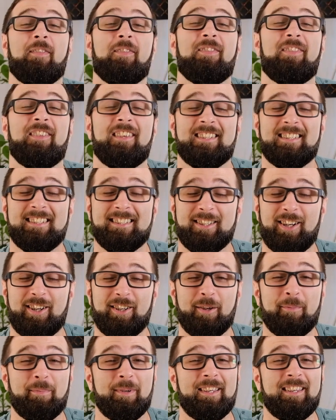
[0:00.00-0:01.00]
This is
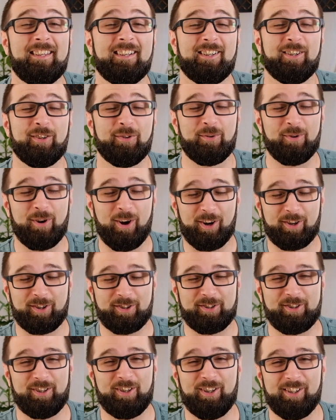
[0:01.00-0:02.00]
gonna be a rock
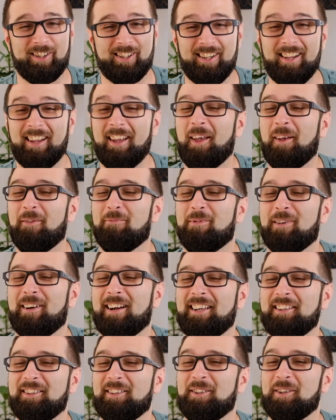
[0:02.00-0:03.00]
song, but
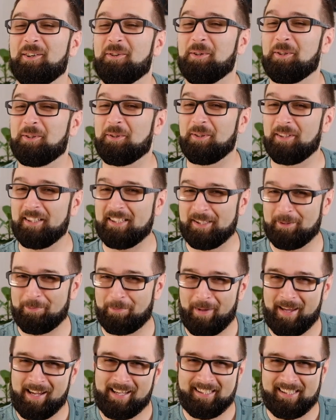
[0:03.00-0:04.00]
I don't know what to
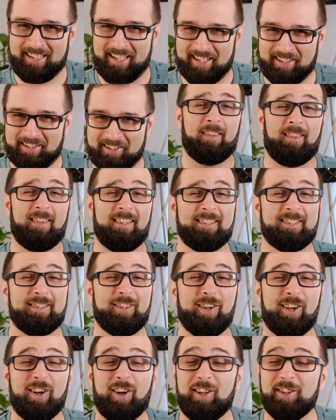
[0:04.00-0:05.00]
expect yet. This
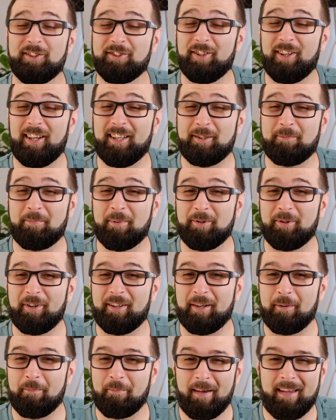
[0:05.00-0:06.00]
song also has been
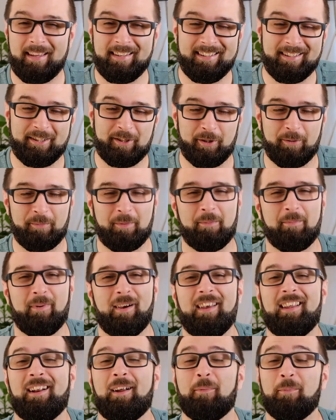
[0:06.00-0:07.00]
recommended to me
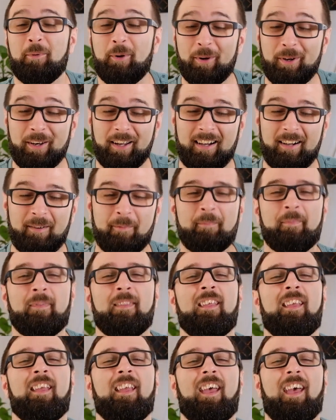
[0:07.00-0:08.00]
by Ramona,
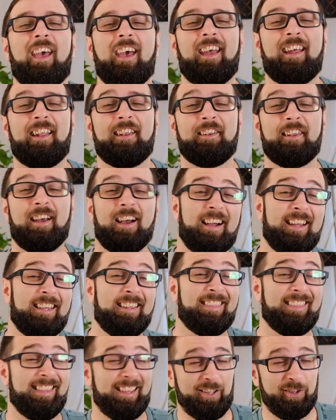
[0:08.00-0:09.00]
and I
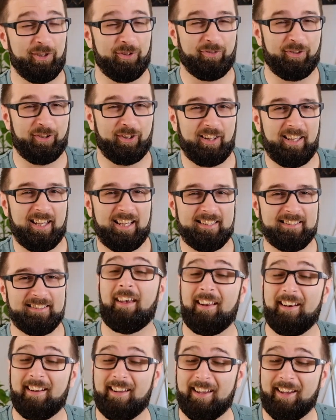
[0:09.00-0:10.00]
thank you for that.
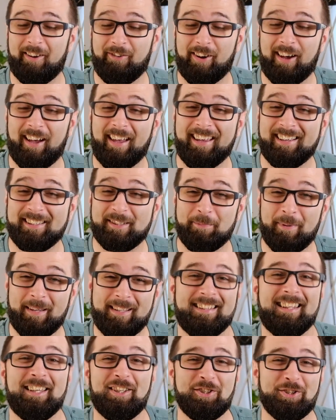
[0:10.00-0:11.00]
And I have high
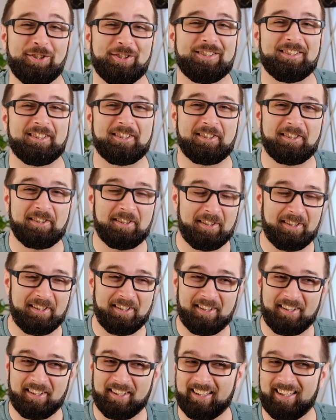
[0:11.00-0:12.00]
expectations.
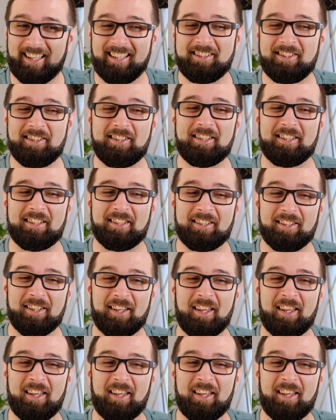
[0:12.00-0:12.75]
Let's see.